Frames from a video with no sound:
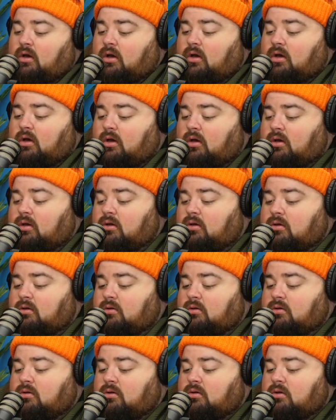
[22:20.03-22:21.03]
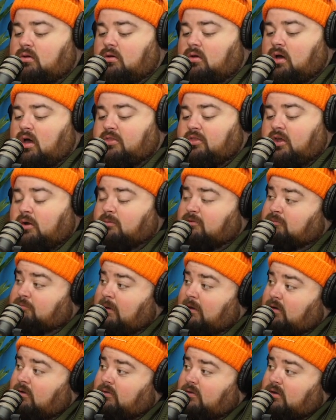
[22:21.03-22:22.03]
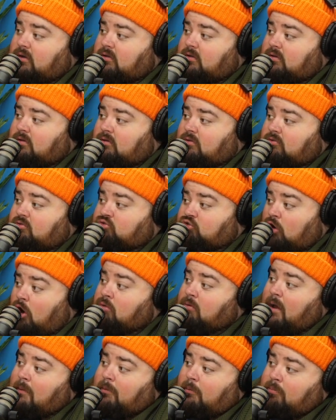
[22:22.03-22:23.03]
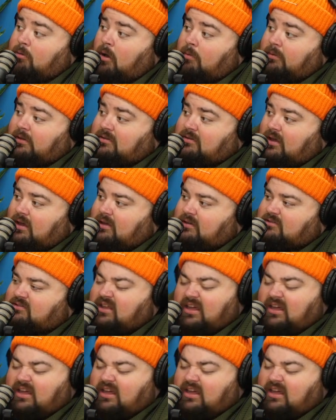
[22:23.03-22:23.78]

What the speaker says: I thought it was better than a straw wrapper probably tastes."